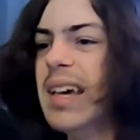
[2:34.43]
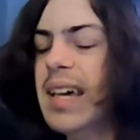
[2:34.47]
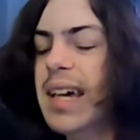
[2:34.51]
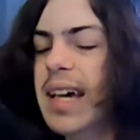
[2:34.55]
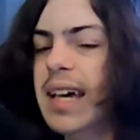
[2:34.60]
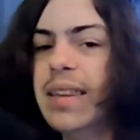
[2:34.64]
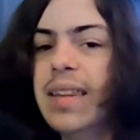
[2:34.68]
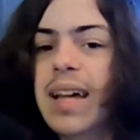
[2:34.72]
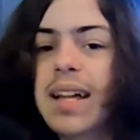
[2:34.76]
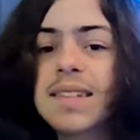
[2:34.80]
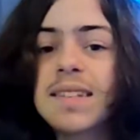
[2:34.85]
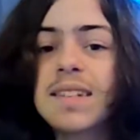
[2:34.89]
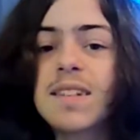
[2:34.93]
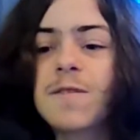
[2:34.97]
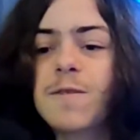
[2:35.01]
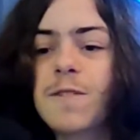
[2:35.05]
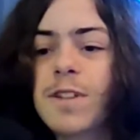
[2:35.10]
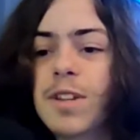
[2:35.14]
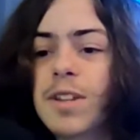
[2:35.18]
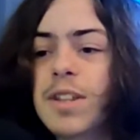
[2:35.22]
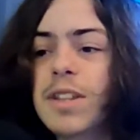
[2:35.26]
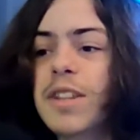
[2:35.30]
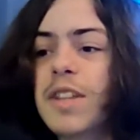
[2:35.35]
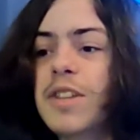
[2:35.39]
And that's a
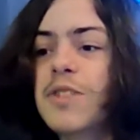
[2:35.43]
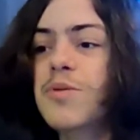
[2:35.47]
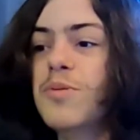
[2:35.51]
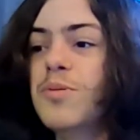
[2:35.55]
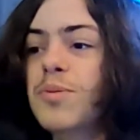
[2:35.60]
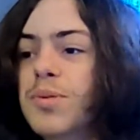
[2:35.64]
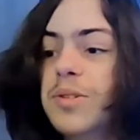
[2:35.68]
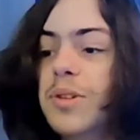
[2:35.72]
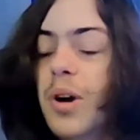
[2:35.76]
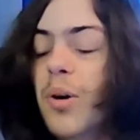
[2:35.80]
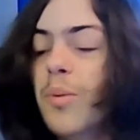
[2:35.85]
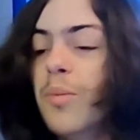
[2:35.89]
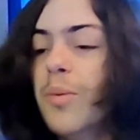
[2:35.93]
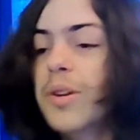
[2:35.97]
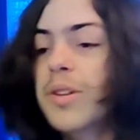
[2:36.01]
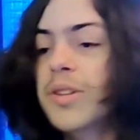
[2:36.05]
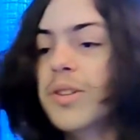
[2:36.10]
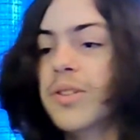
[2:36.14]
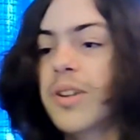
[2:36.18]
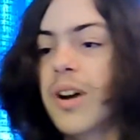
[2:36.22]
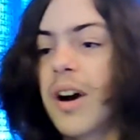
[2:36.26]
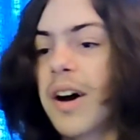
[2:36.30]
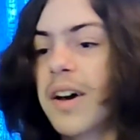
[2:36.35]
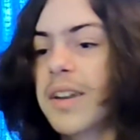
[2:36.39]
feeling that you don't want
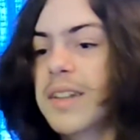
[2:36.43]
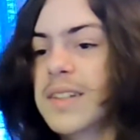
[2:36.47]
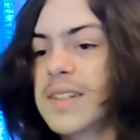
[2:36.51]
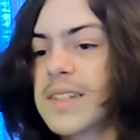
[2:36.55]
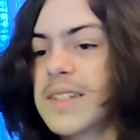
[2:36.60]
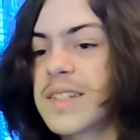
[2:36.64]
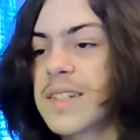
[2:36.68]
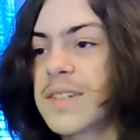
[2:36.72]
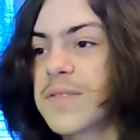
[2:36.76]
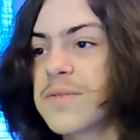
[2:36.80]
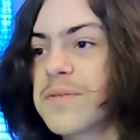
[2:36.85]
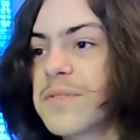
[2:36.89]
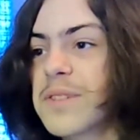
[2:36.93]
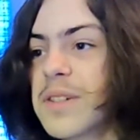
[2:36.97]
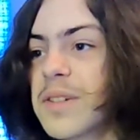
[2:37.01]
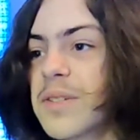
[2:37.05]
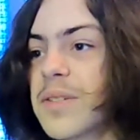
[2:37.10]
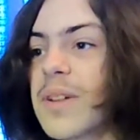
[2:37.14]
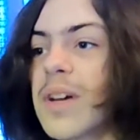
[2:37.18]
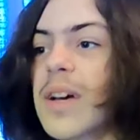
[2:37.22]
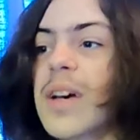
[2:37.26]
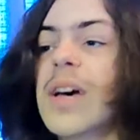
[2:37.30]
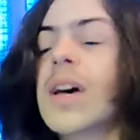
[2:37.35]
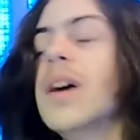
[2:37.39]
your audience to
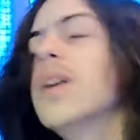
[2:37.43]
feel